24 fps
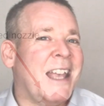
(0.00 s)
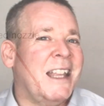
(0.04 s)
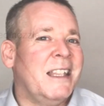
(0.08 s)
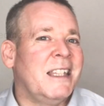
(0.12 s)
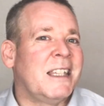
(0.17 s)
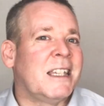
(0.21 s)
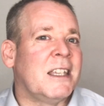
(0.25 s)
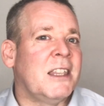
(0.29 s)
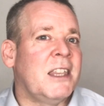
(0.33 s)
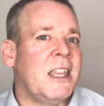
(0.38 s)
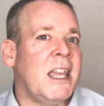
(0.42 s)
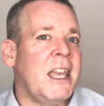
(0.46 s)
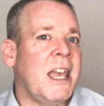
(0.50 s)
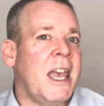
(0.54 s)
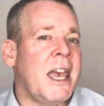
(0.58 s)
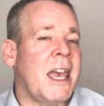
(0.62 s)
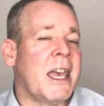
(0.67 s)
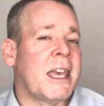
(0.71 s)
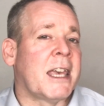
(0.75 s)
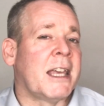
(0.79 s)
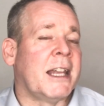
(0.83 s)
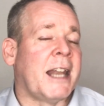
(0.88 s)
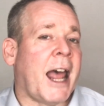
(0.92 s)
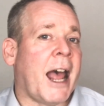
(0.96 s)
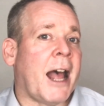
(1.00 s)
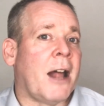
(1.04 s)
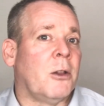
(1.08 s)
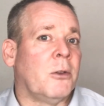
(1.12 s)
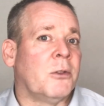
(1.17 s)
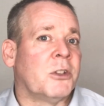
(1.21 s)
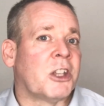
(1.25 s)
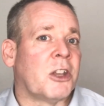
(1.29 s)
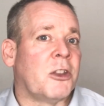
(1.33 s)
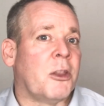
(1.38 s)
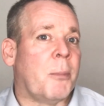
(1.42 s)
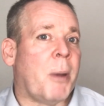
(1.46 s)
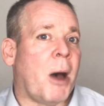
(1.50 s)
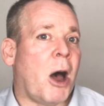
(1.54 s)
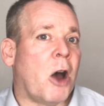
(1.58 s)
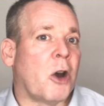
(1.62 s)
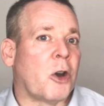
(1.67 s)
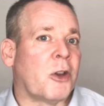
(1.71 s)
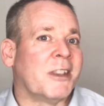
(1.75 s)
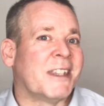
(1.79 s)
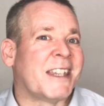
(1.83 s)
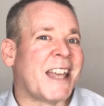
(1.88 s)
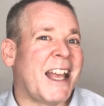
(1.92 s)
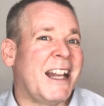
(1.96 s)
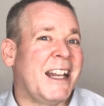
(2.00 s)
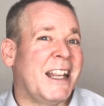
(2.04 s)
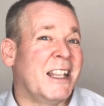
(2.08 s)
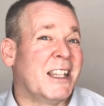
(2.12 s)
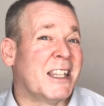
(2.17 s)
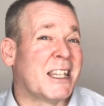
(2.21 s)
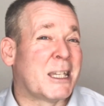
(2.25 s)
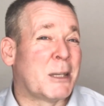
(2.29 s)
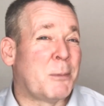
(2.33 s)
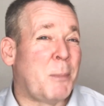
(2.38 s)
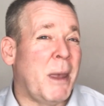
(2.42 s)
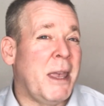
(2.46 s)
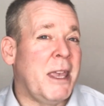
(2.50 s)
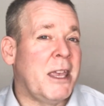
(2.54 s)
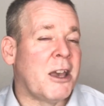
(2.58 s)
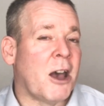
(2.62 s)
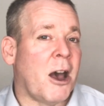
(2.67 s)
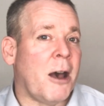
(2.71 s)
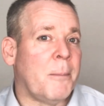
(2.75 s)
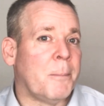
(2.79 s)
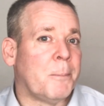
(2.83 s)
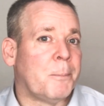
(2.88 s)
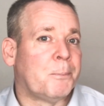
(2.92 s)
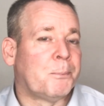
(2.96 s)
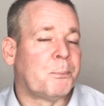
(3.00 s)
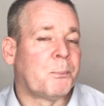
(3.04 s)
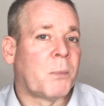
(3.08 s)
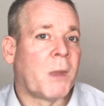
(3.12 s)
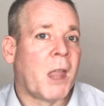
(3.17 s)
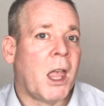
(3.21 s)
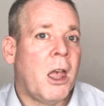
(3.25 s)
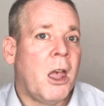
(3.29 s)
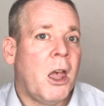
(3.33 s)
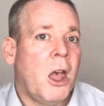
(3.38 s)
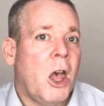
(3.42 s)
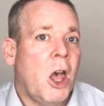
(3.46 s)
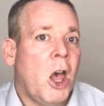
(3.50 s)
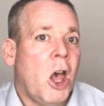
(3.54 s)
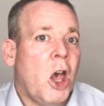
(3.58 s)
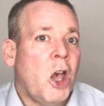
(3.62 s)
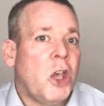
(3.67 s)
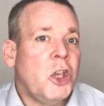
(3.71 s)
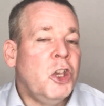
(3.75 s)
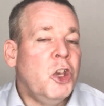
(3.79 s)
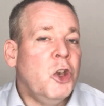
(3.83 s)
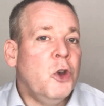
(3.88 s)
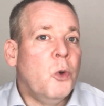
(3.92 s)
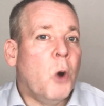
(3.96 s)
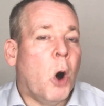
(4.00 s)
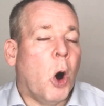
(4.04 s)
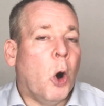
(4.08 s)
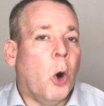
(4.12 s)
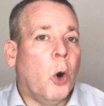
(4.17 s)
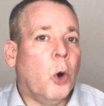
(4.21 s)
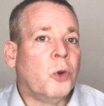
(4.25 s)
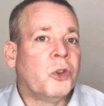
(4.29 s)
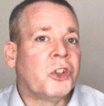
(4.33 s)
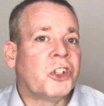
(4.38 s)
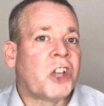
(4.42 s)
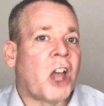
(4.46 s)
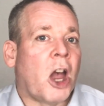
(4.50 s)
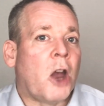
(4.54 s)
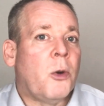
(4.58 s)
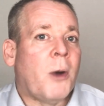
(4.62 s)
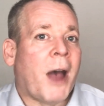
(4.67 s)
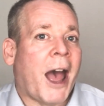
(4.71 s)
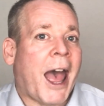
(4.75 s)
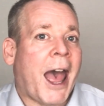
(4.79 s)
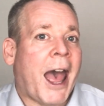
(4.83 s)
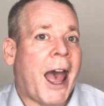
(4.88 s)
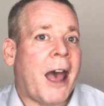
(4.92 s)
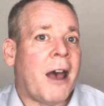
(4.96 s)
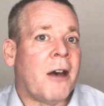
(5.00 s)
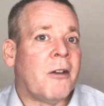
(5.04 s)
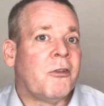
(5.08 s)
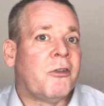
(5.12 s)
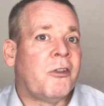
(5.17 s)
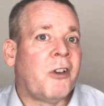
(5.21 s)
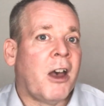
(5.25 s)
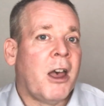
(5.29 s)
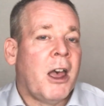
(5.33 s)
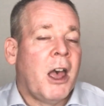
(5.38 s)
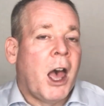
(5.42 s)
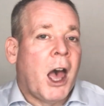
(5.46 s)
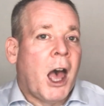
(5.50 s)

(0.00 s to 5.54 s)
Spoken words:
into the ear canal, so the part containing the speaker. You also have